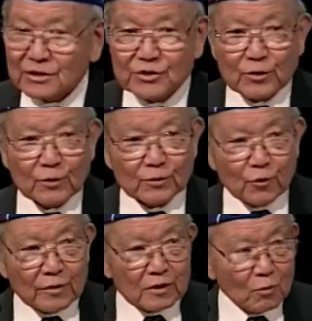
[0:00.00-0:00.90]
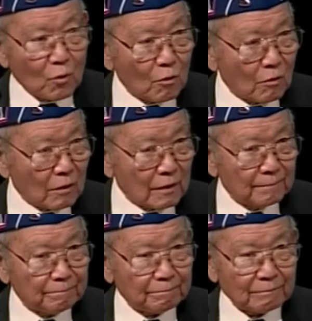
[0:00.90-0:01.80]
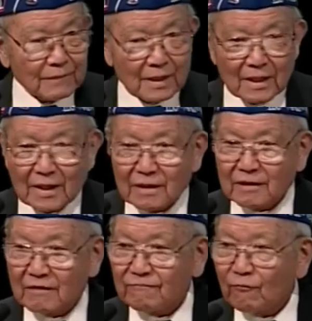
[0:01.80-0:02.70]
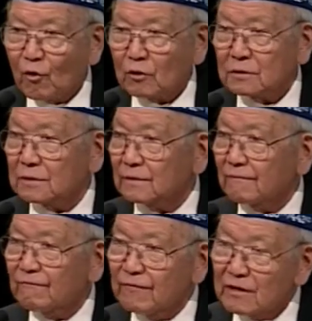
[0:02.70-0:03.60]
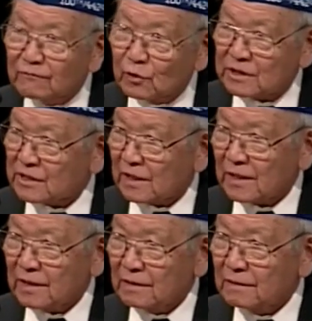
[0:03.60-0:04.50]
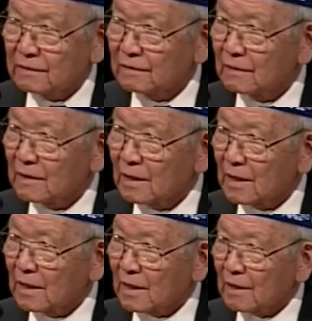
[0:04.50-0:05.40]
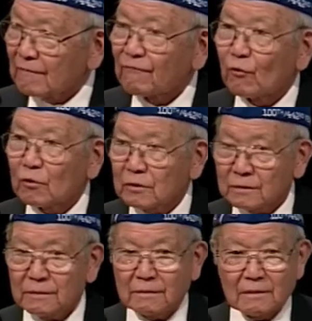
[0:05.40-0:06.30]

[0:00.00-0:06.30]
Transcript: So during the war, they fought feverishly for,